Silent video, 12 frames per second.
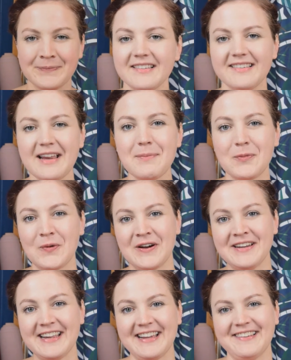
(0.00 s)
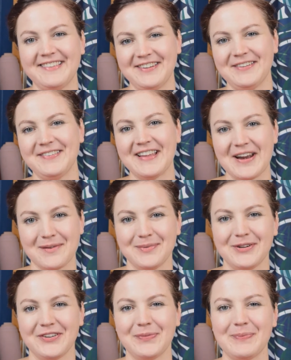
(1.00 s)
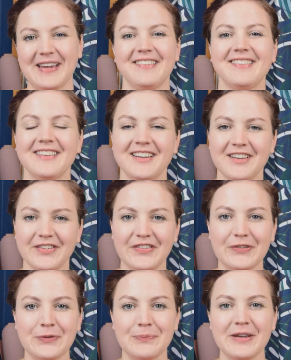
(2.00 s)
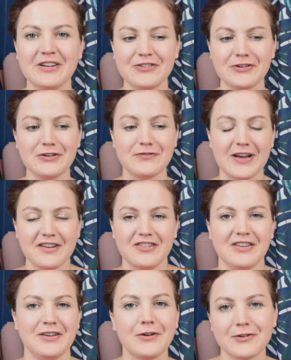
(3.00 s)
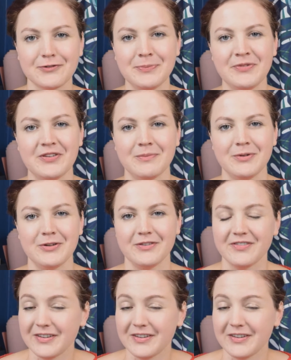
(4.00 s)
Step 1 is to set up your space. So make sure you've actually got room to move.